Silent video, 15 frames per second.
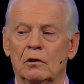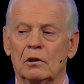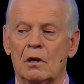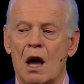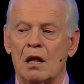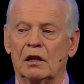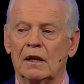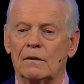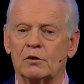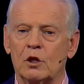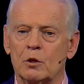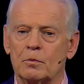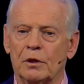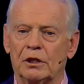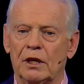God lifts
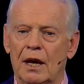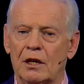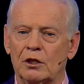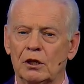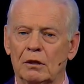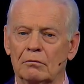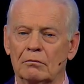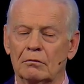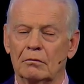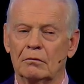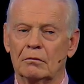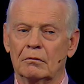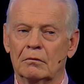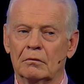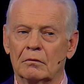his protection.
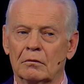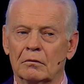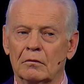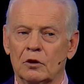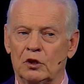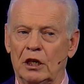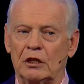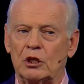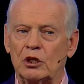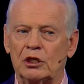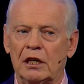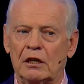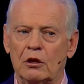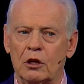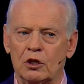Jesus
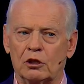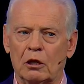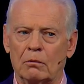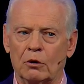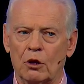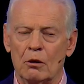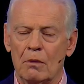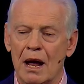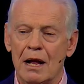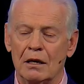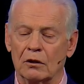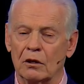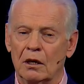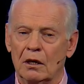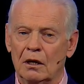said in the Sermon on the
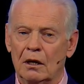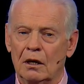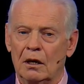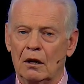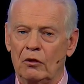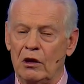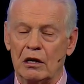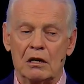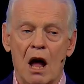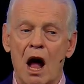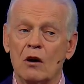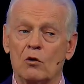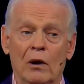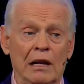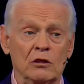Mount that
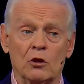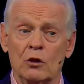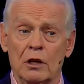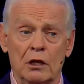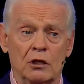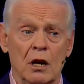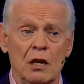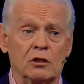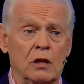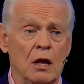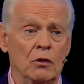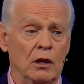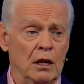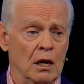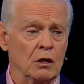God reigns on the just
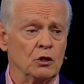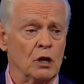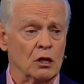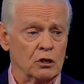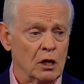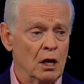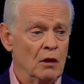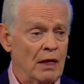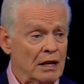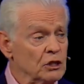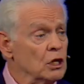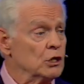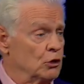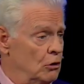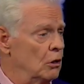and the unjust. That's
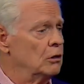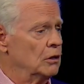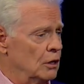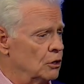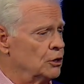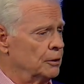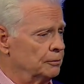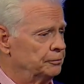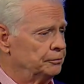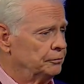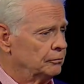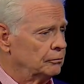his goodness.